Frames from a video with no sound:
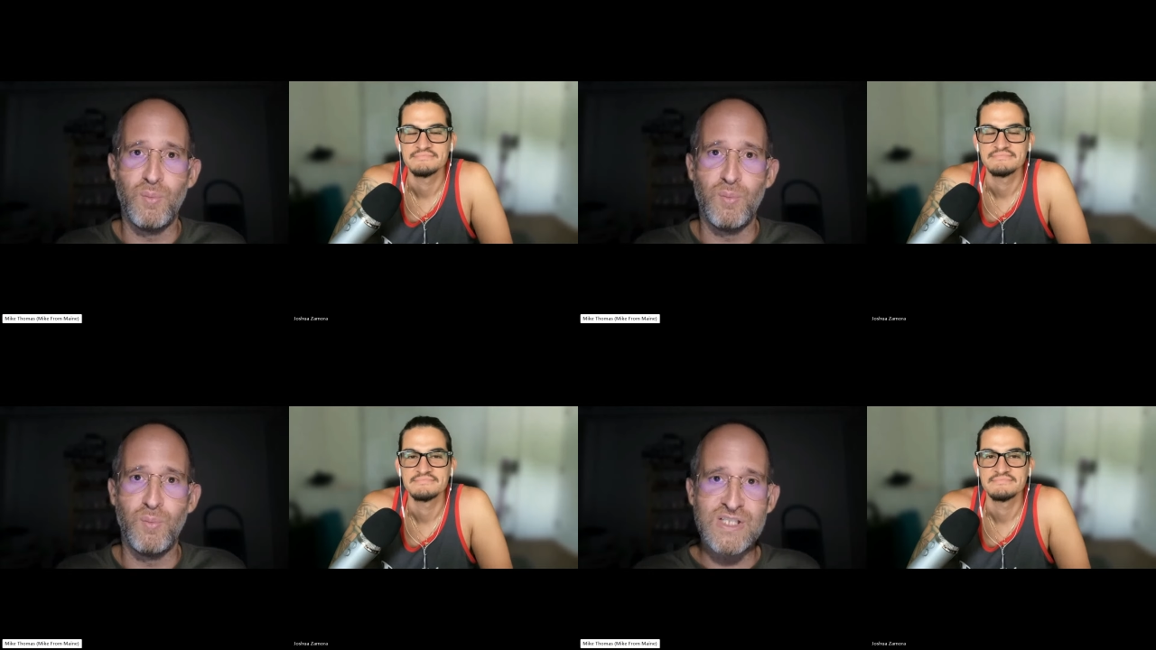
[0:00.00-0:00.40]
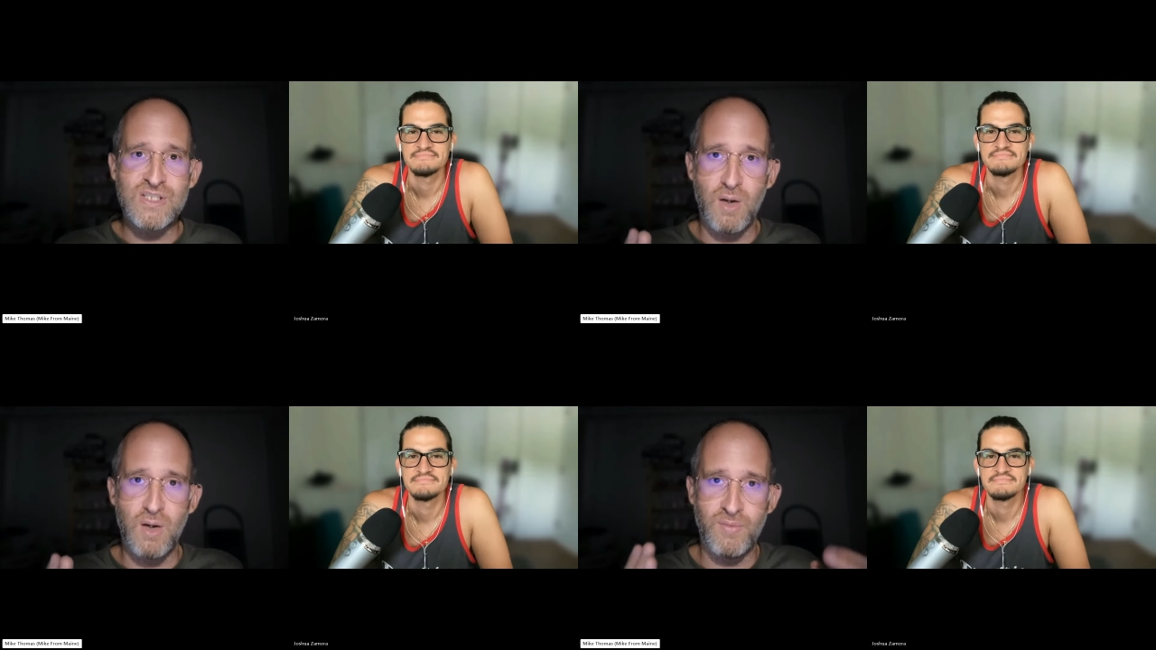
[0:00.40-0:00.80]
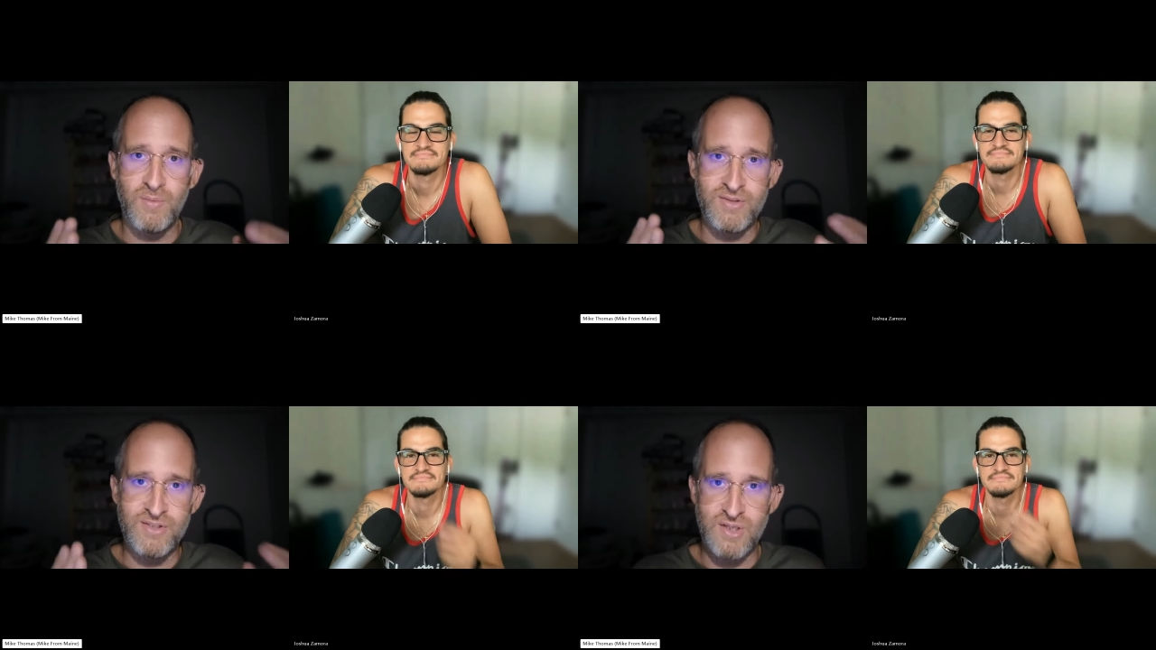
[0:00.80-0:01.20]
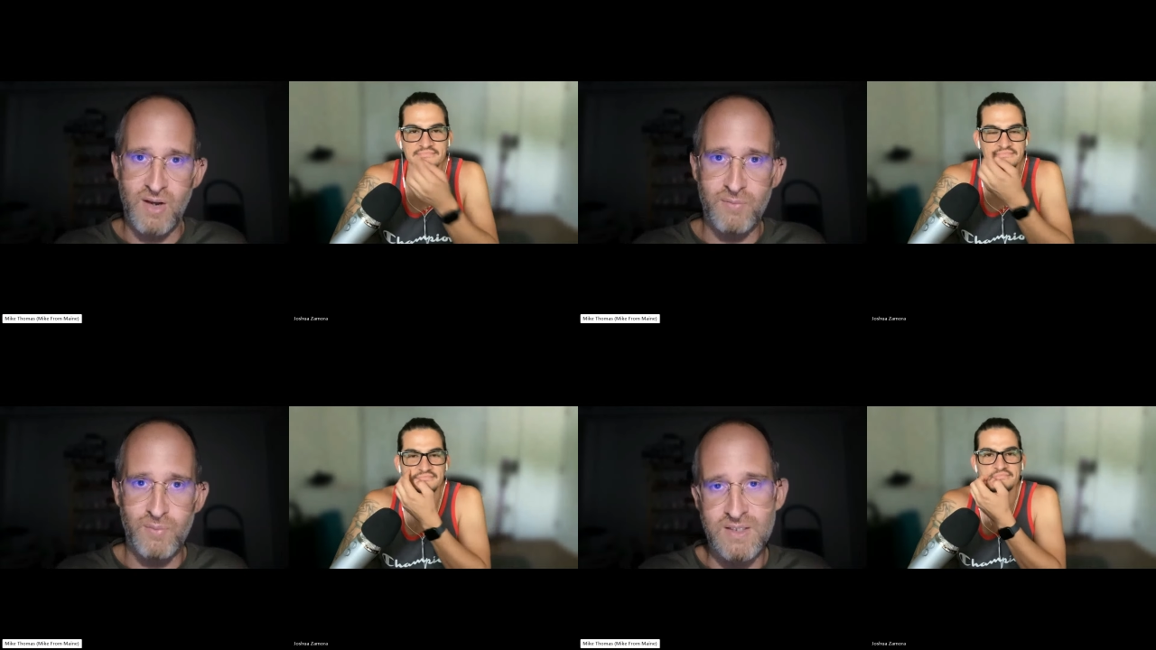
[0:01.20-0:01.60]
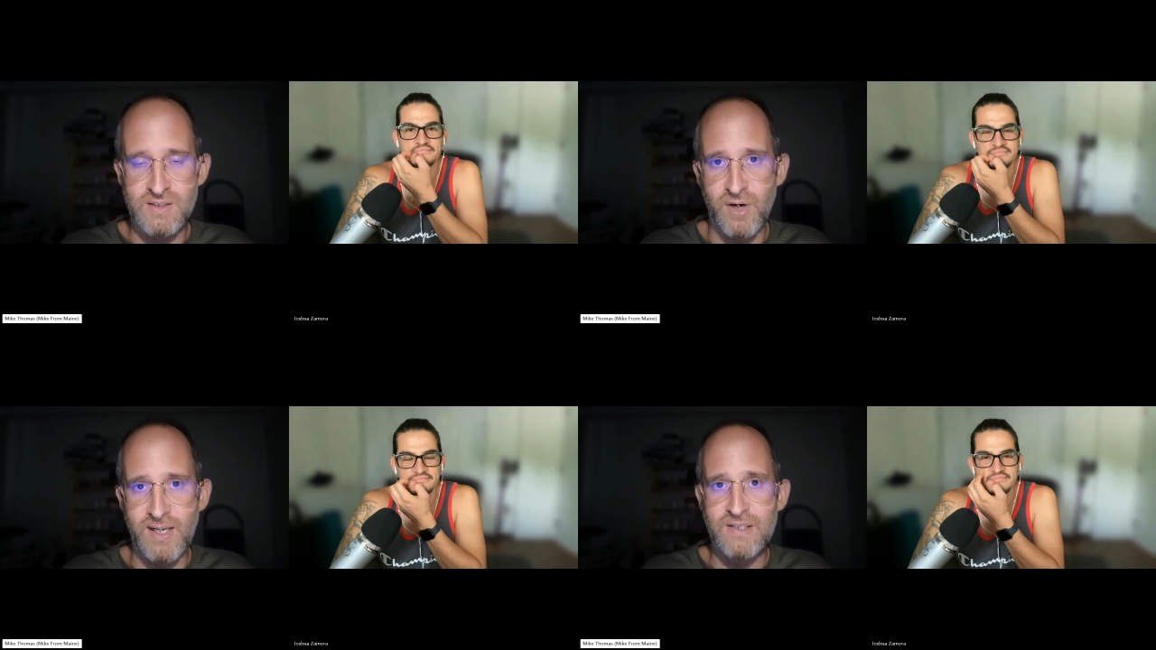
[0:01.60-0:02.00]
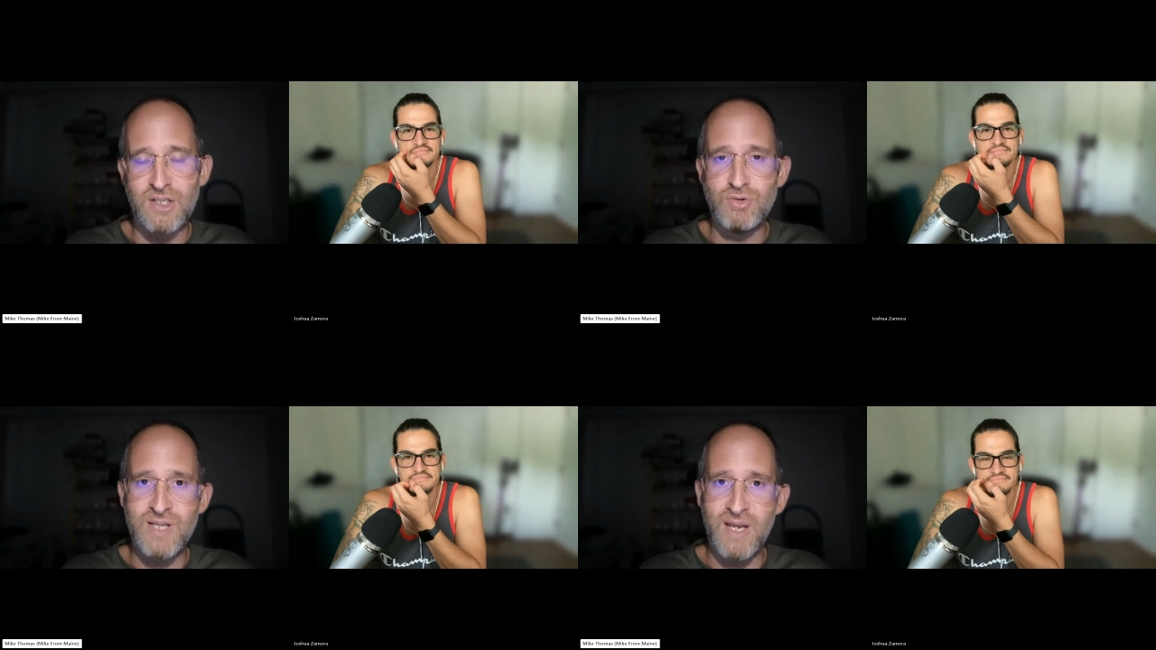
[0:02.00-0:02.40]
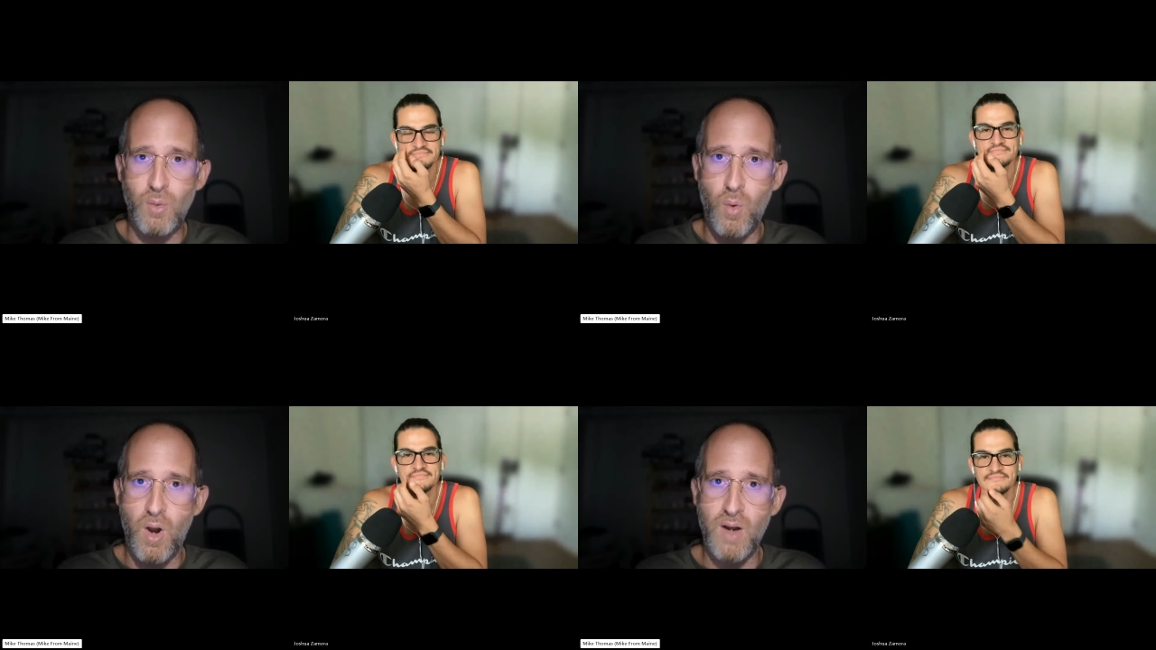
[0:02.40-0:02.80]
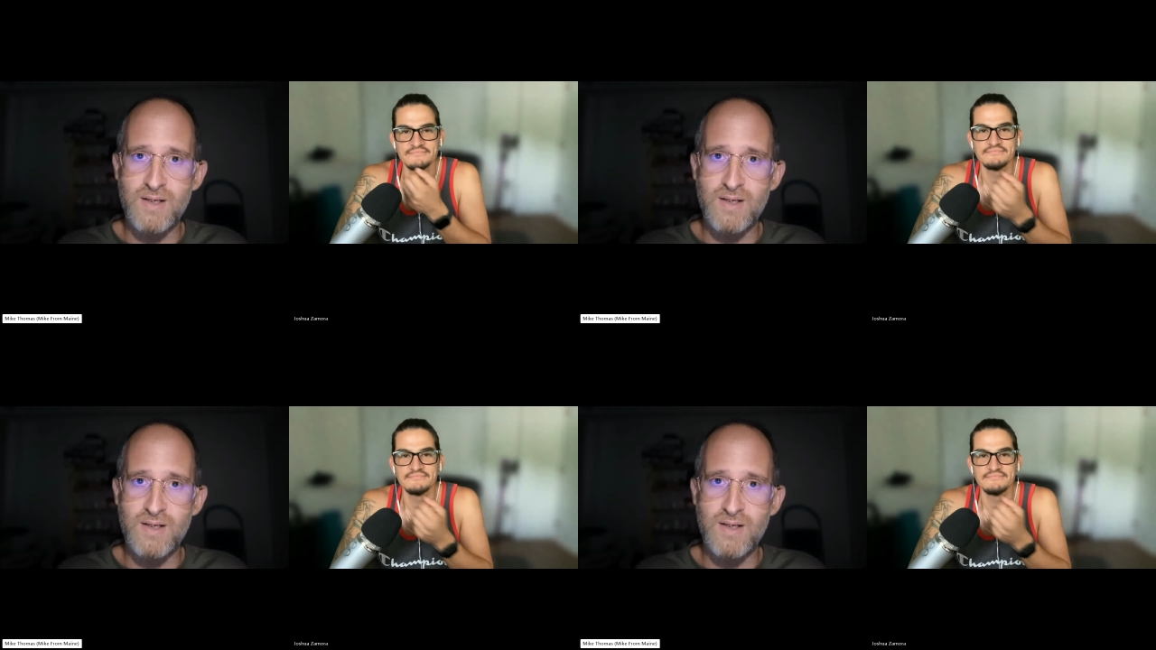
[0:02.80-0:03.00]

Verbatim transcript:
Speaker 1: we just saw what the software does on the front end. Can you kind of